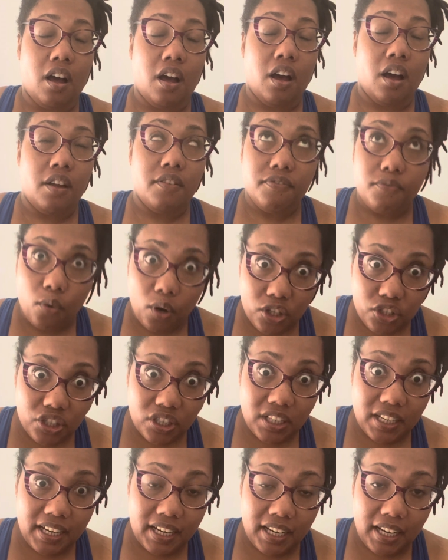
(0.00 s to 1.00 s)

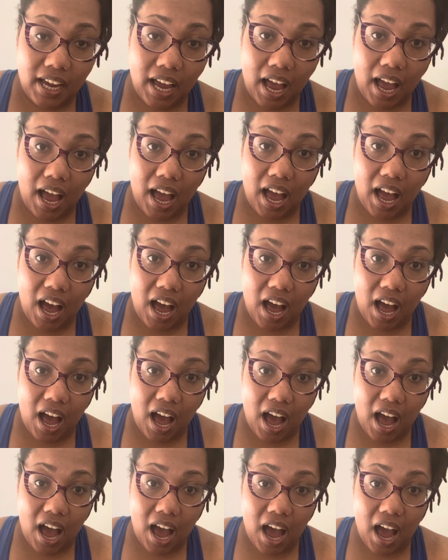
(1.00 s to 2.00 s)
Unfortunately,
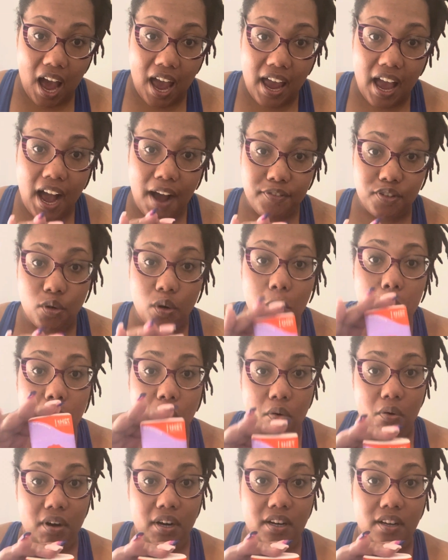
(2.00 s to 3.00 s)
I have to
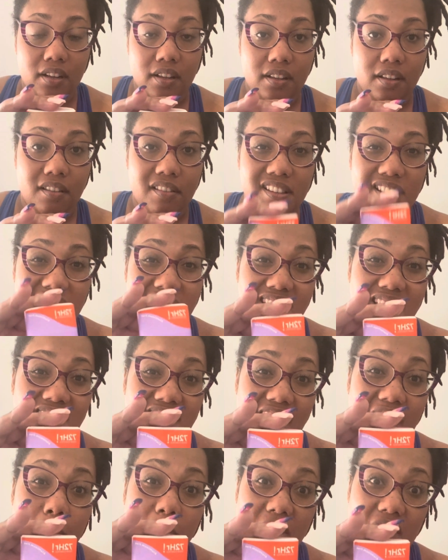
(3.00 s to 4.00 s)
report, this is the
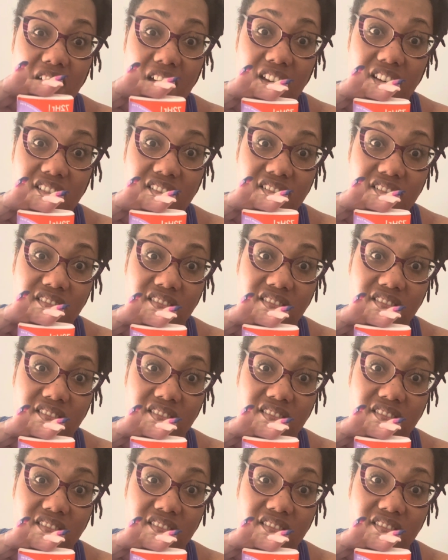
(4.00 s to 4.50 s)
same thing.